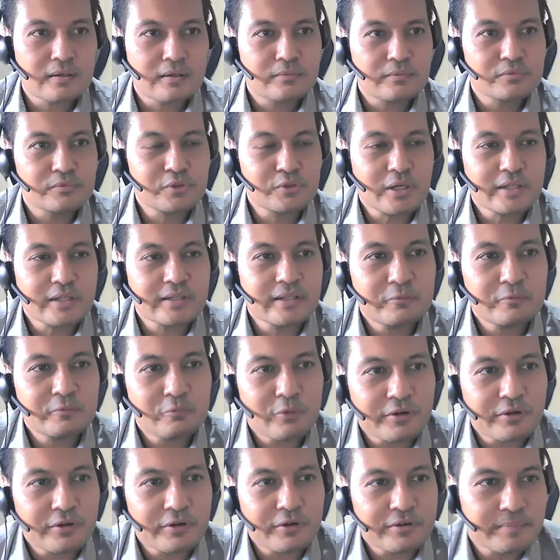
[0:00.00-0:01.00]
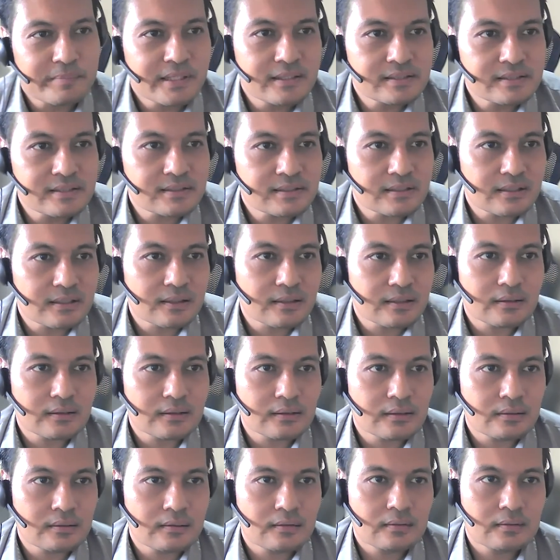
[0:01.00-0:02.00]
So I think one of the biggest
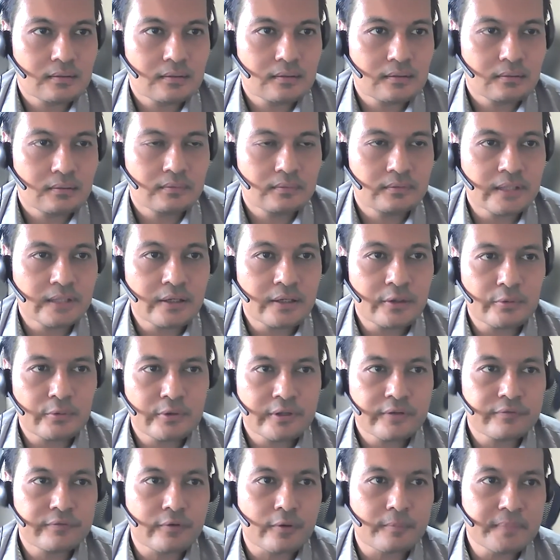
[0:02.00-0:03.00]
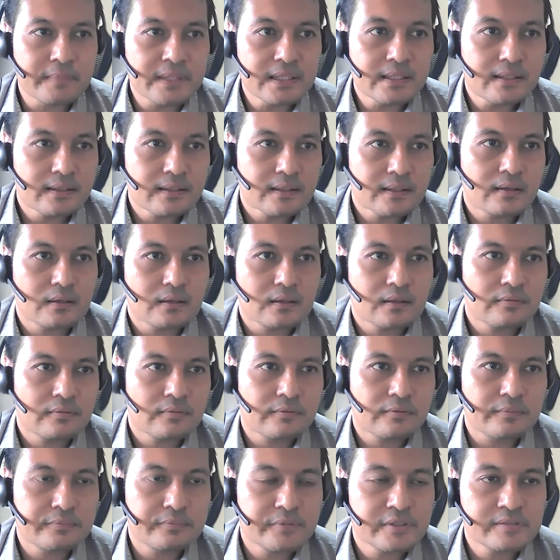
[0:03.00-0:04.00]
takeaway for me
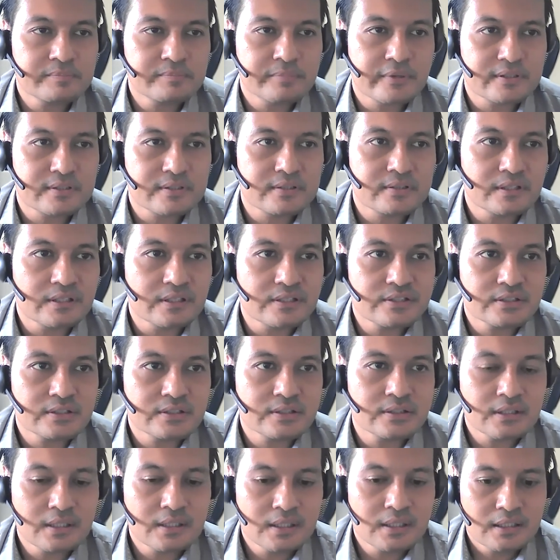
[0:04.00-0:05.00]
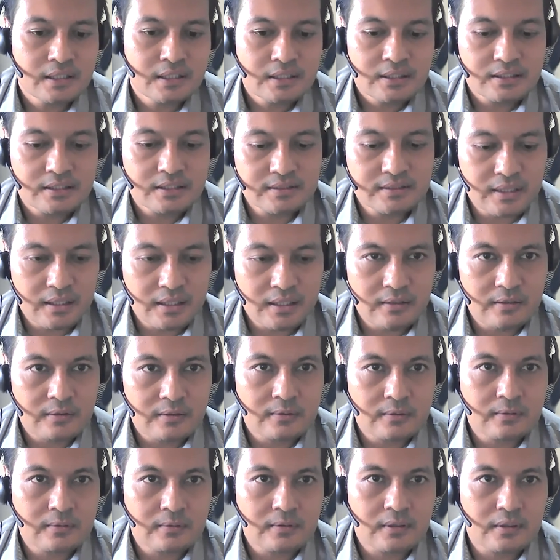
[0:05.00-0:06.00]
from this presentation is
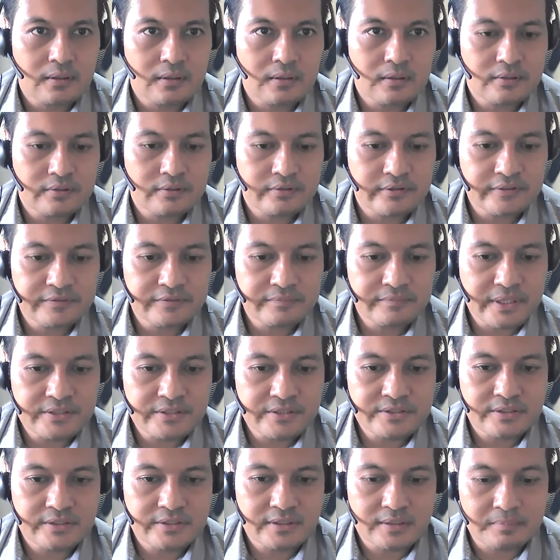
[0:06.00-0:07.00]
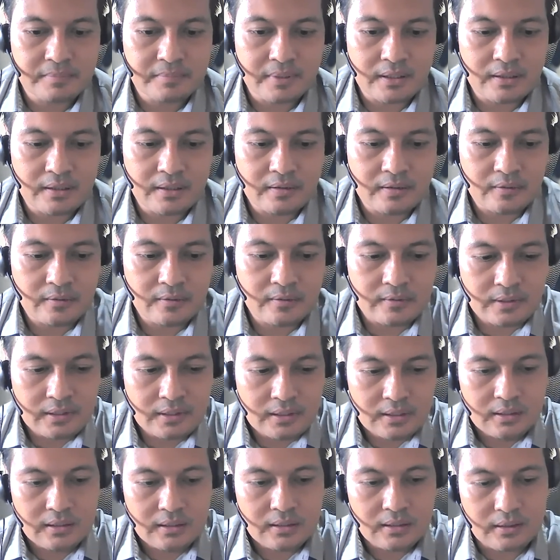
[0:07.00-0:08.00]
how Griff mentioned about
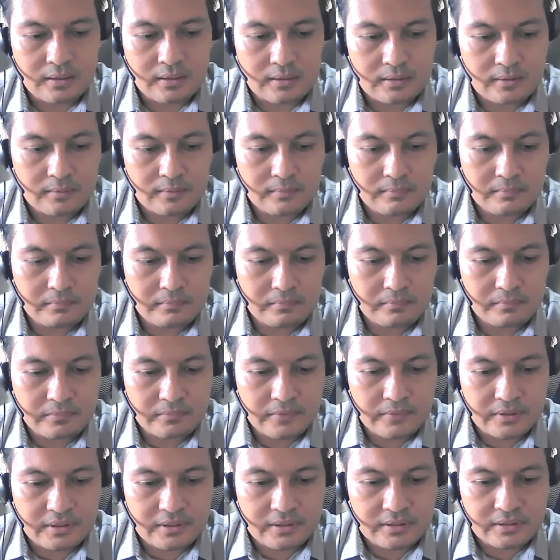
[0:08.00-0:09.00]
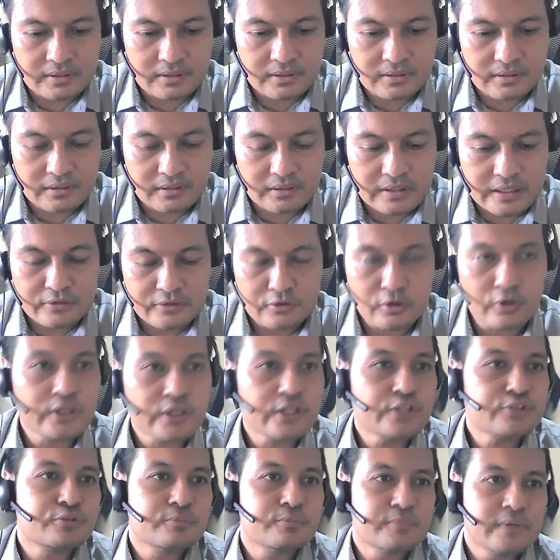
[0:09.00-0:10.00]
that
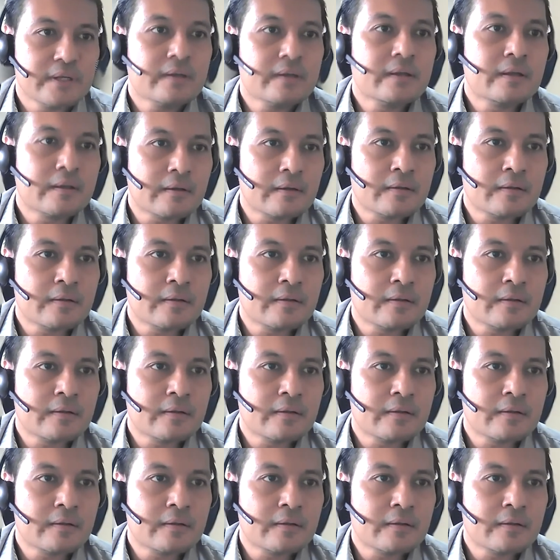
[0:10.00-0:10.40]
knowledge should be